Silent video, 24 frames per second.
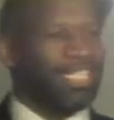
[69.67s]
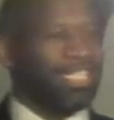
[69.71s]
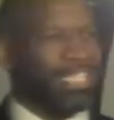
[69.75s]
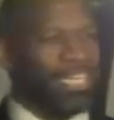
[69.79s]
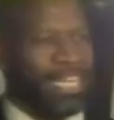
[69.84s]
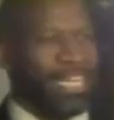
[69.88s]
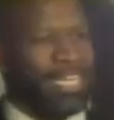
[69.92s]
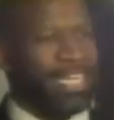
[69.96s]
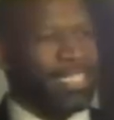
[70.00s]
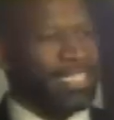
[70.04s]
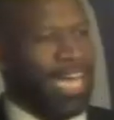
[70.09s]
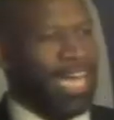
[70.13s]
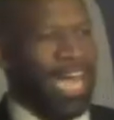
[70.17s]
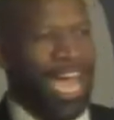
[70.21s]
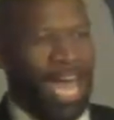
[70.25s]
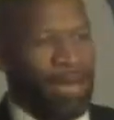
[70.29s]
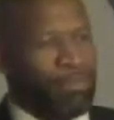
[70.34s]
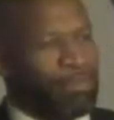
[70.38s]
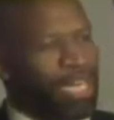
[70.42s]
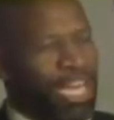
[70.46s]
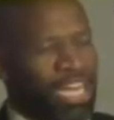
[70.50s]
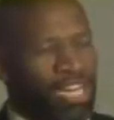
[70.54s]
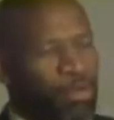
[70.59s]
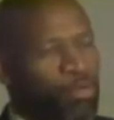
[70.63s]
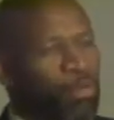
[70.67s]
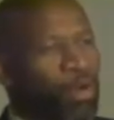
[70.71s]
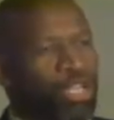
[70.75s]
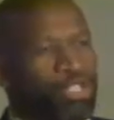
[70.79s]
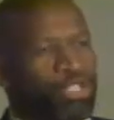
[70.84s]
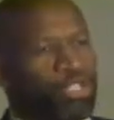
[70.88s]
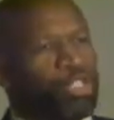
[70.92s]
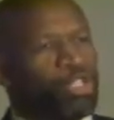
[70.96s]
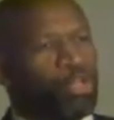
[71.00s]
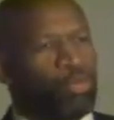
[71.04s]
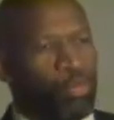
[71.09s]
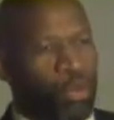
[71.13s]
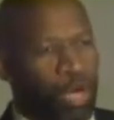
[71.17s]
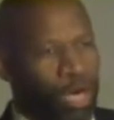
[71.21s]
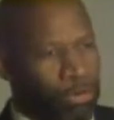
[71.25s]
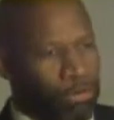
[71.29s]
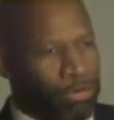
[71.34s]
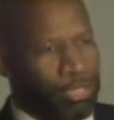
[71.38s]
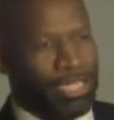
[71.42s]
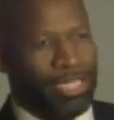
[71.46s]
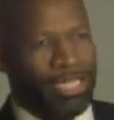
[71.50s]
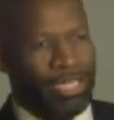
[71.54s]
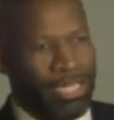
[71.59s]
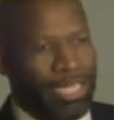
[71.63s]
these things happen, I don't want you to
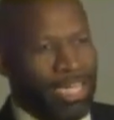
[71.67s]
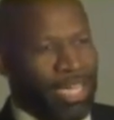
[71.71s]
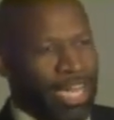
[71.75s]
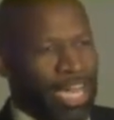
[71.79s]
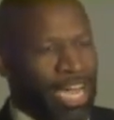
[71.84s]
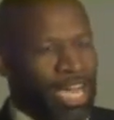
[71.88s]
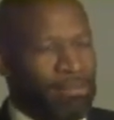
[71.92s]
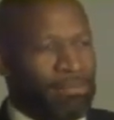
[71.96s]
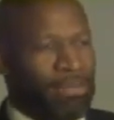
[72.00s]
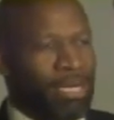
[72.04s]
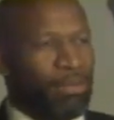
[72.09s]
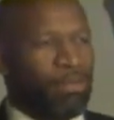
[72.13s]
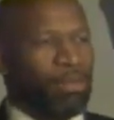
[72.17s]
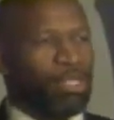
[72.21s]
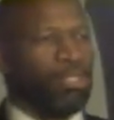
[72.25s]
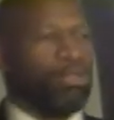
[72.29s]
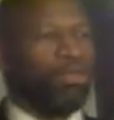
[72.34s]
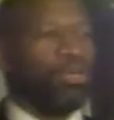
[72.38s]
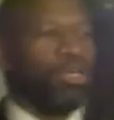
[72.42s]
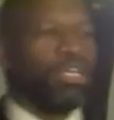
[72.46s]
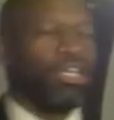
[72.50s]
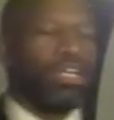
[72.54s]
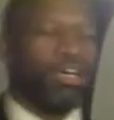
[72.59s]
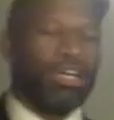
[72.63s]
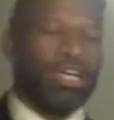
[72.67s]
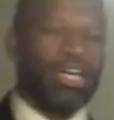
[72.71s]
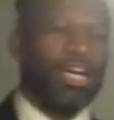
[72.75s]
worry. Amen. When you